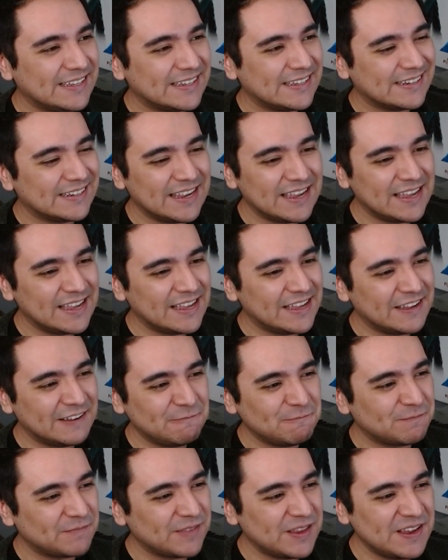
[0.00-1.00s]
yeah,
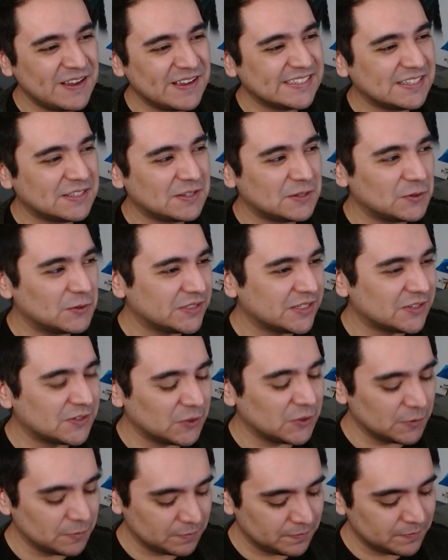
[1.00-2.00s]
no, it's a 2. It's a 2.